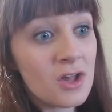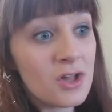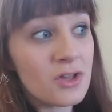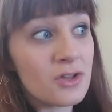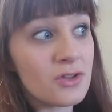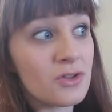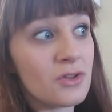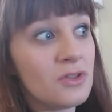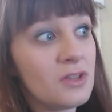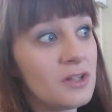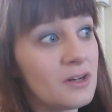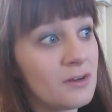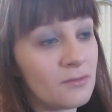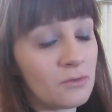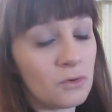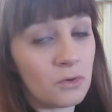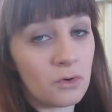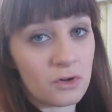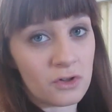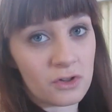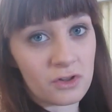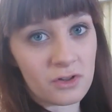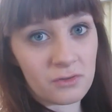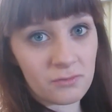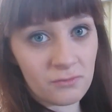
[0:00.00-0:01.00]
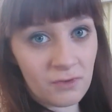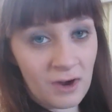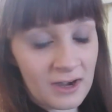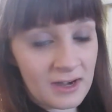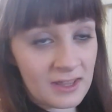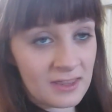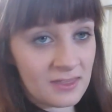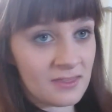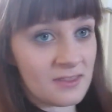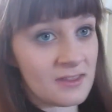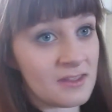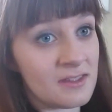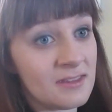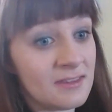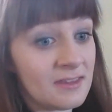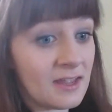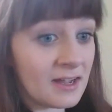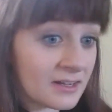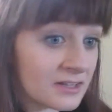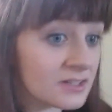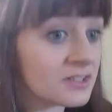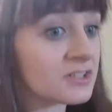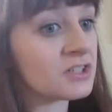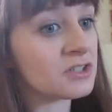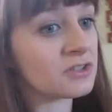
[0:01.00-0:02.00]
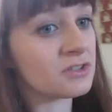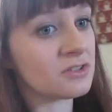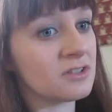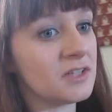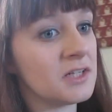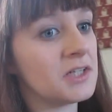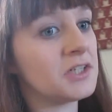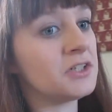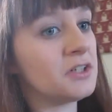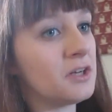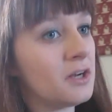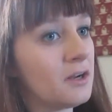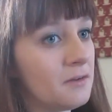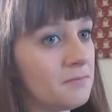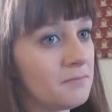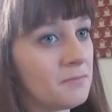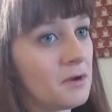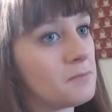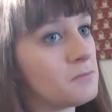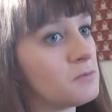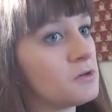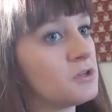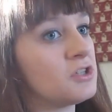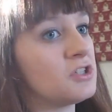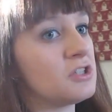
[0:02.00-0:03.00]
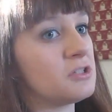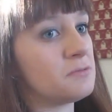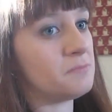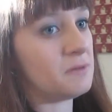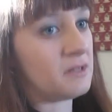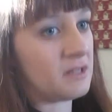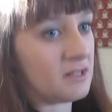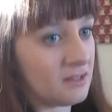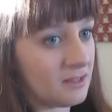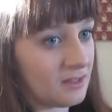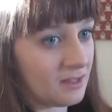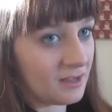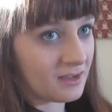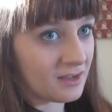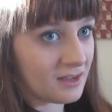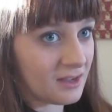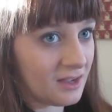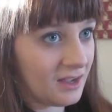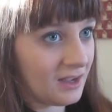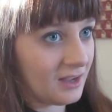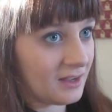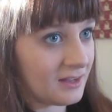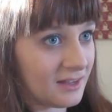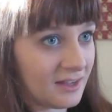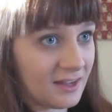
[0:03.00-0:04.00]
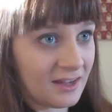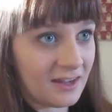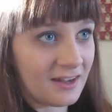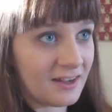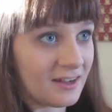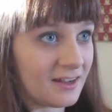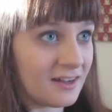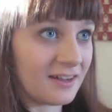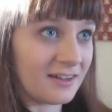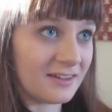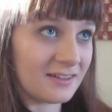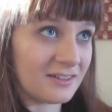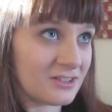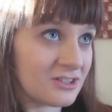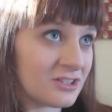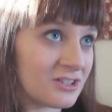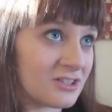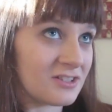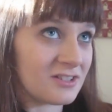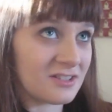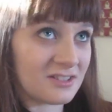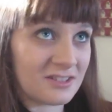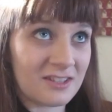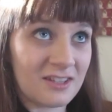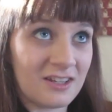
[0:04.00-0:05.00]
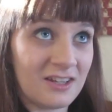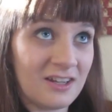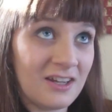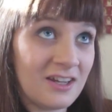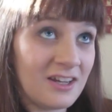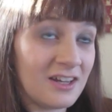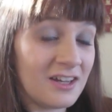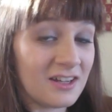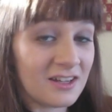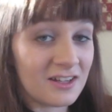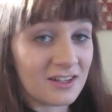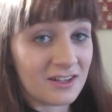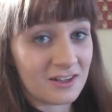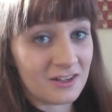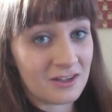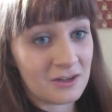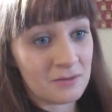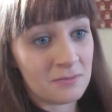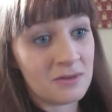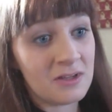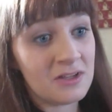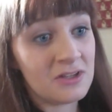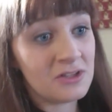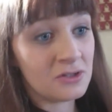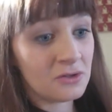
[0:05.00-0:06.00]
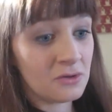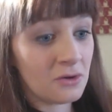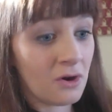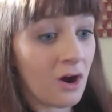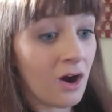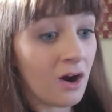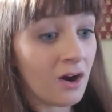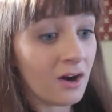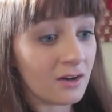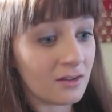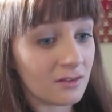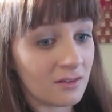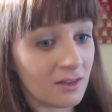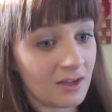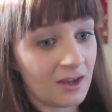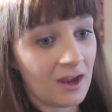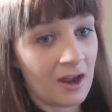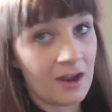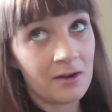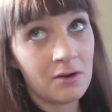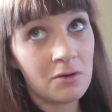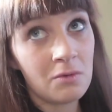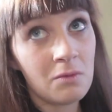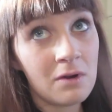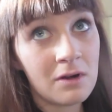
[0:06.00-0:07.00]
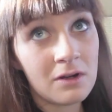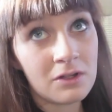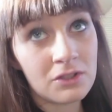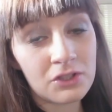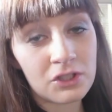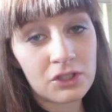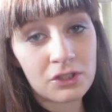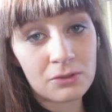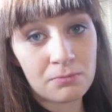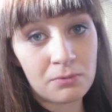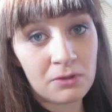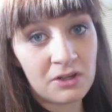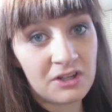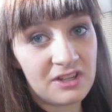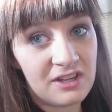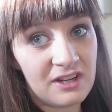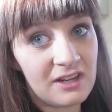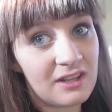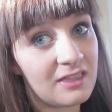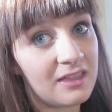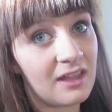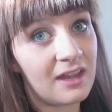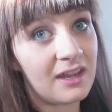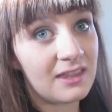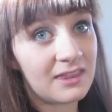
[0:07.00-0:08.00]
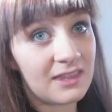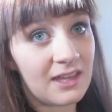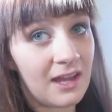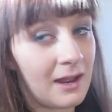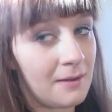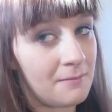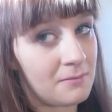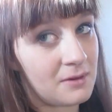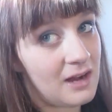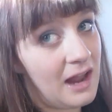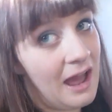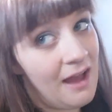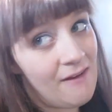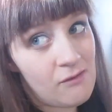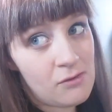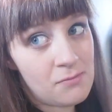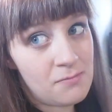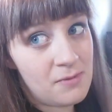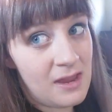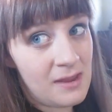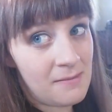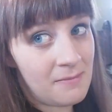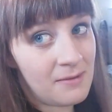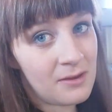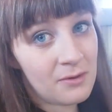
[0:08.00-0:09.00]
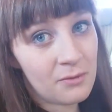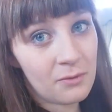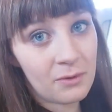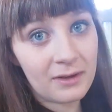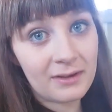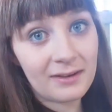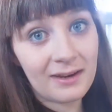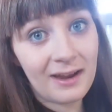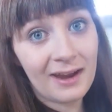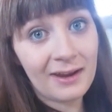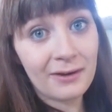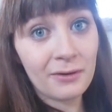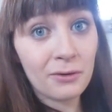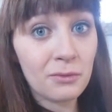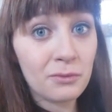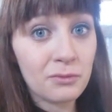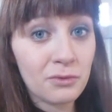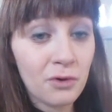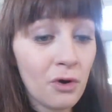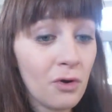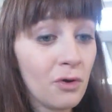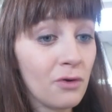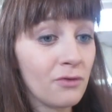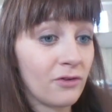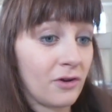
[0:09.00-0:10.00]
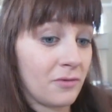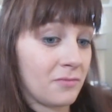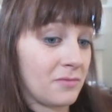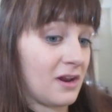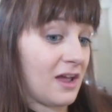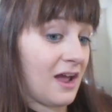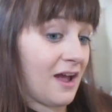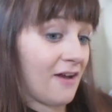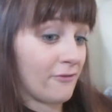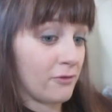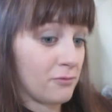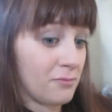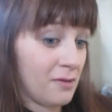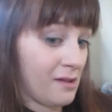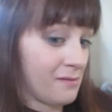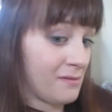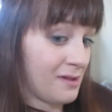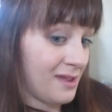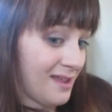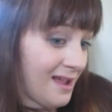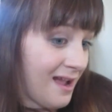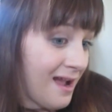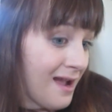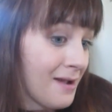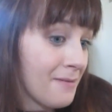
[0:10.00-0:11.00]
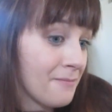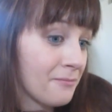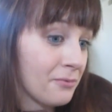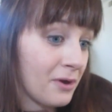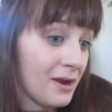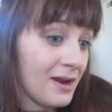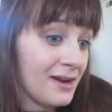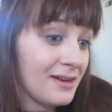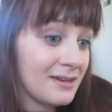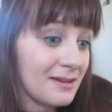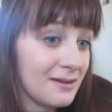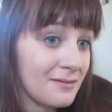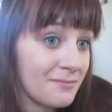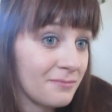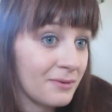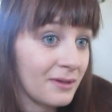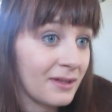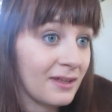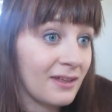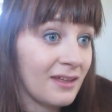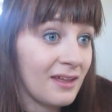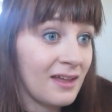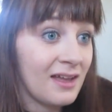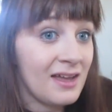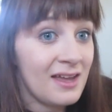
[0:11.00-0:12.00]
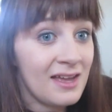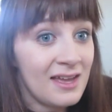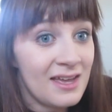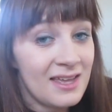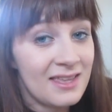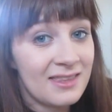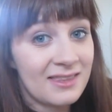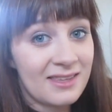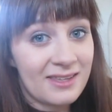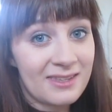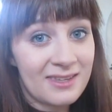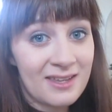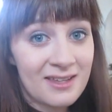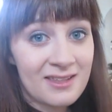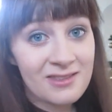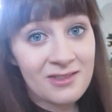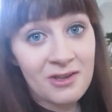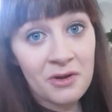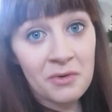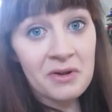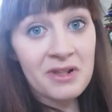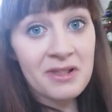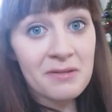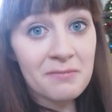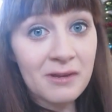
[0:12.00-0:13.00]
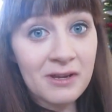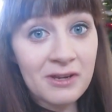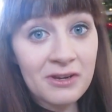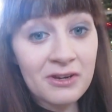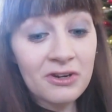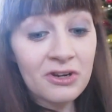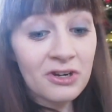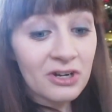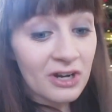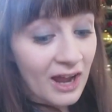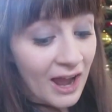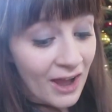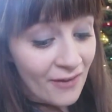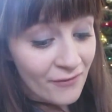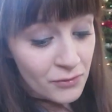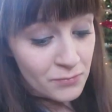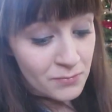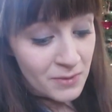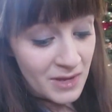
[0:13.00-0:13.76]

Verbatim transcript: So then, of course, writing the next year's letter, I remember just being like, I can't, it's just gonna be too hard. Like, I don't want to just predict like that I'm gonna have a baby when I don't know if I'm gonna have a baby. Yeah, I'm pregnant, but that doesn't always mean you're gonna have a